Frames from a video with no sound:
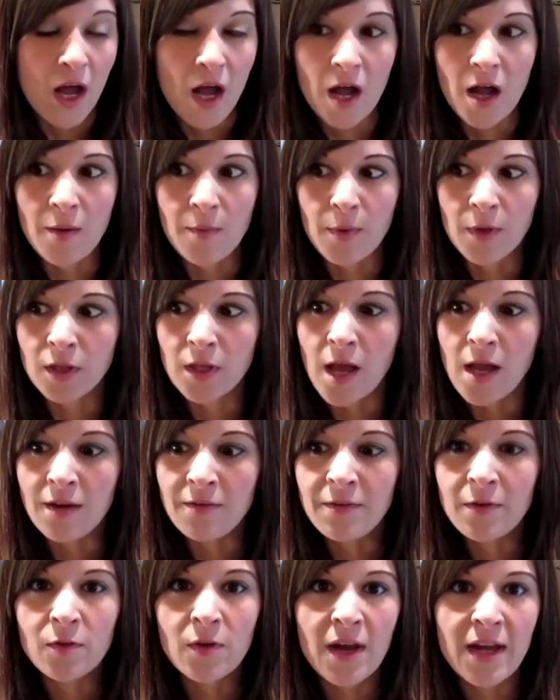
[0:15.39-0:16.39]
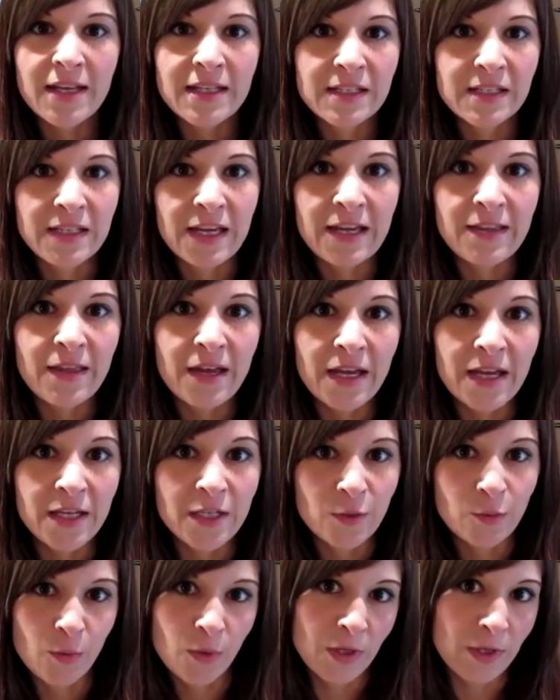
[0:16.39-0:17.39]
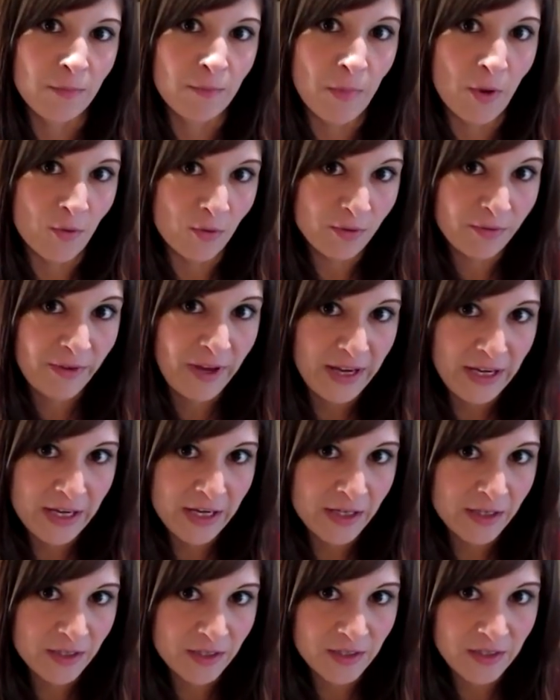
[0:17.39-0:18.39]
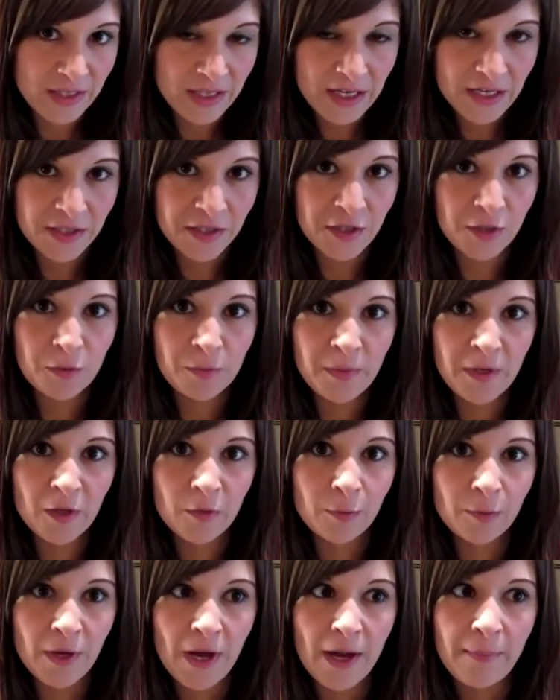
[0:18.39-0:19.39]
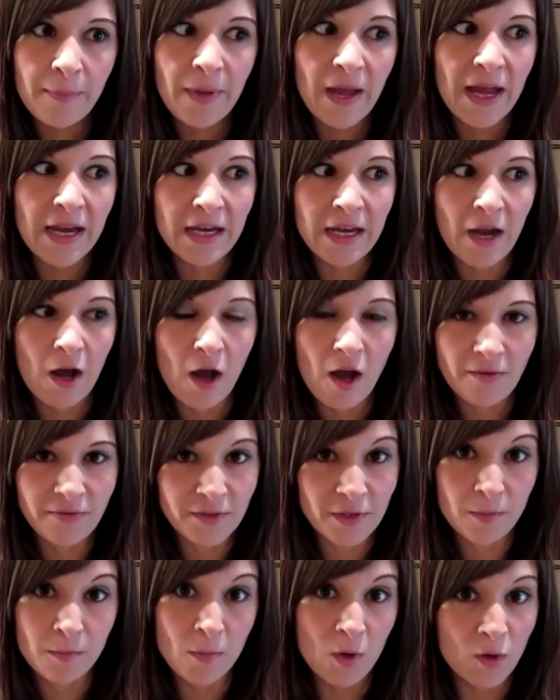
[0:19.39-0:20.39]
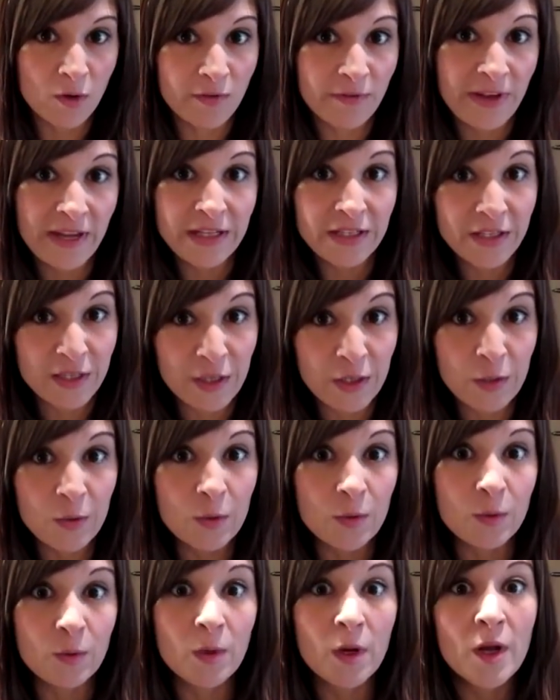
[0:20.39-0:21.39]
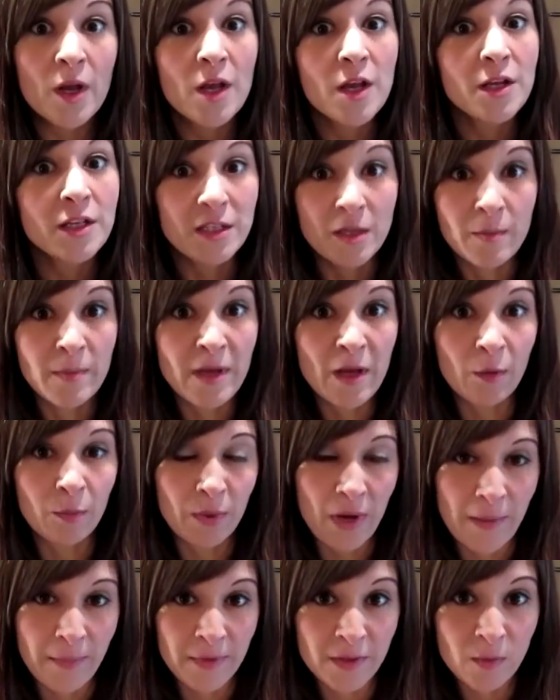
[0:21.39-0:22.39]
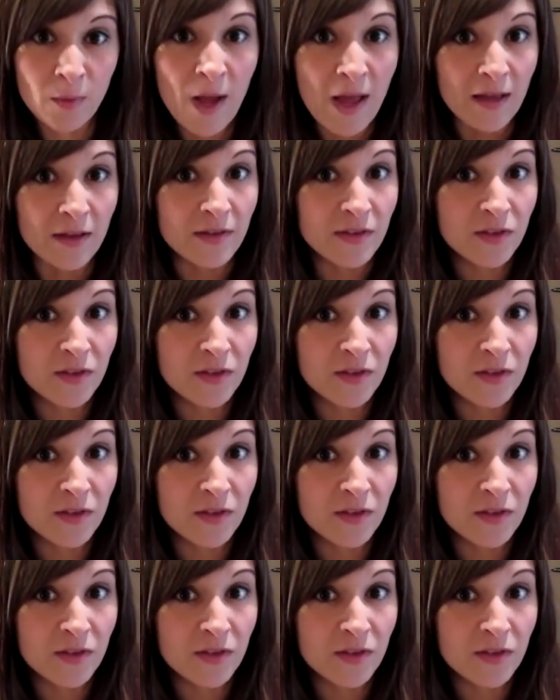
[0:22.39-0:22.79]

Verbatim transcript: Um, a lot of you guys say that it's really motivating to see us do meal prep, and it often motivates you to meal prep as well.